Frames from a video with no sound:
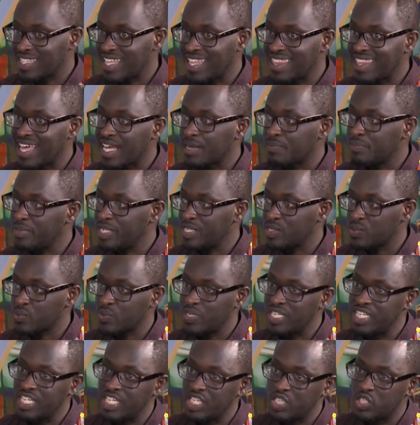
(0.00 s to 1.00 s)
then that means
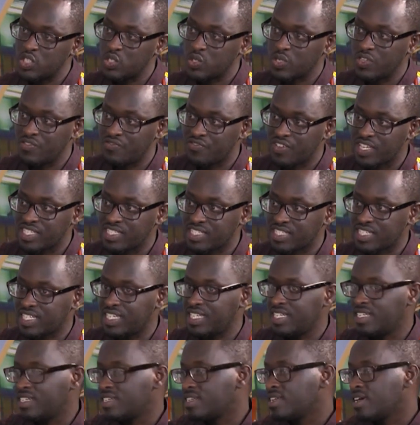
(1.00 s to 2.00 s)
we need to invest
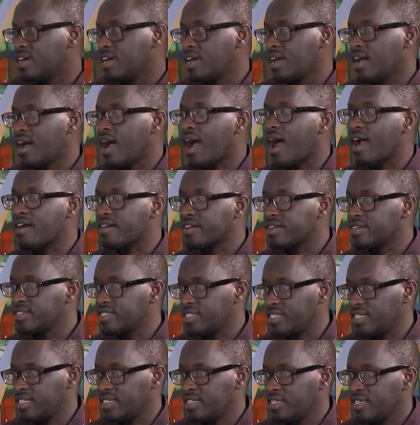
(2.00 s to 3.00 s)
in R
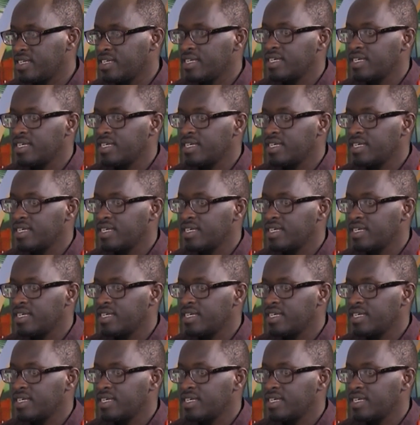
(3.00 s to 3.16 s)
and D.